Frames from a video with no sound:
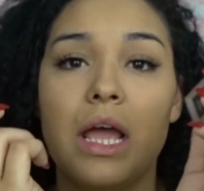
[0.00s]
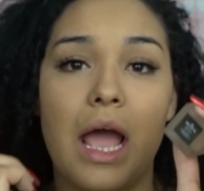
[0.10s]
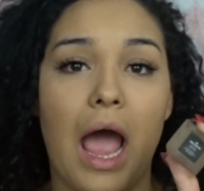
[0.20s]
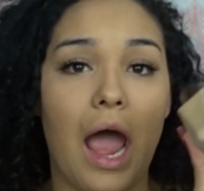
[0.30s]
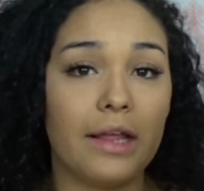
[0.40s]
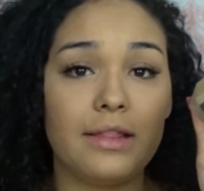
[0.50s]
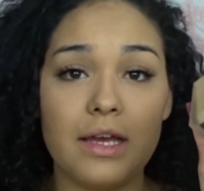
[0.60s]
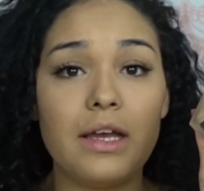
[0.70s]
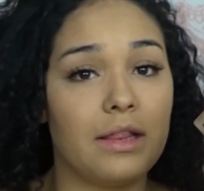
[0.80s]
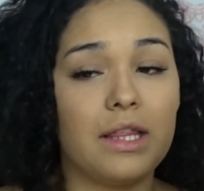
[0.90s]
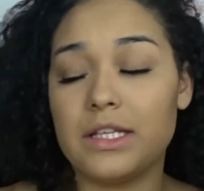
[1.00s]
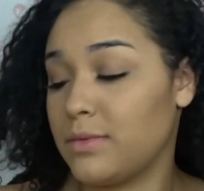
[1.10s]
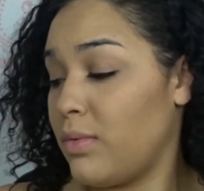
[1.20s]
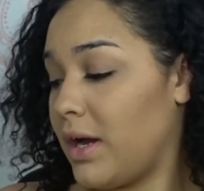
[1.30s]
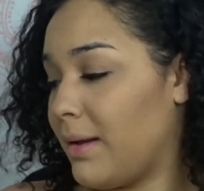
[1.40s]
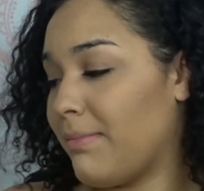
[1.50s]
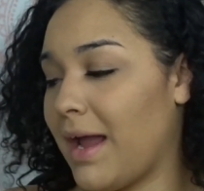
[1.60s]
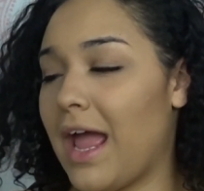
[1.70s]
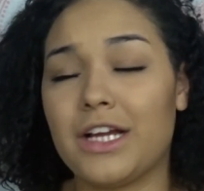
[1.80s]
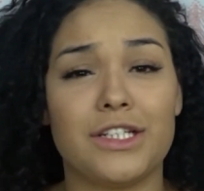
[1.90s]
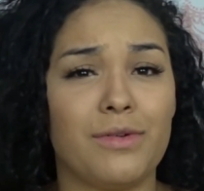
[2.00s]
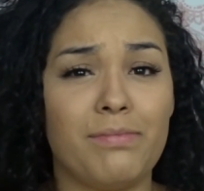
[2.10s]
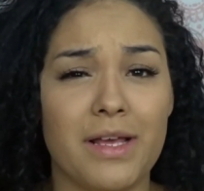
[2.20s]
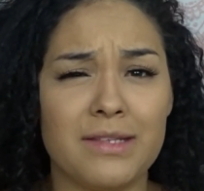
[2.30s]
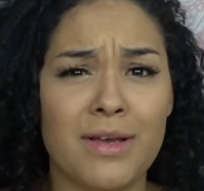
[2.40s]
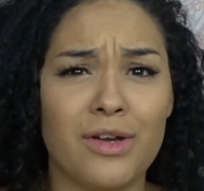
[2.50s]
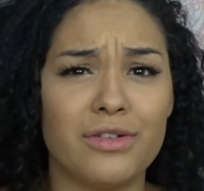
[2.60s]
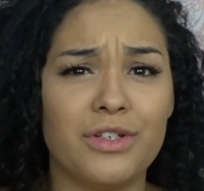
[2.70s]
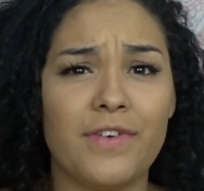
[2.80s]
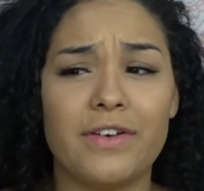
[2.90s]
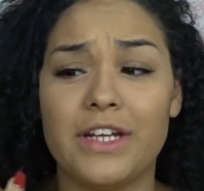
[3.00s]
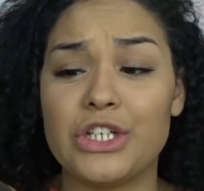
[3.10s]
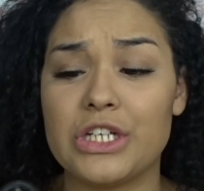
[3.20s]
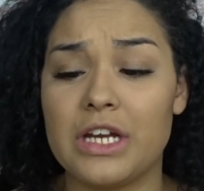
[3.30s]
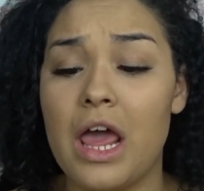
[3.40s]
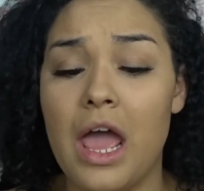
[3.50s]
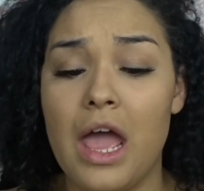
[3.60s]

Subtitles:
I think this one might actually replace my go-to foundation.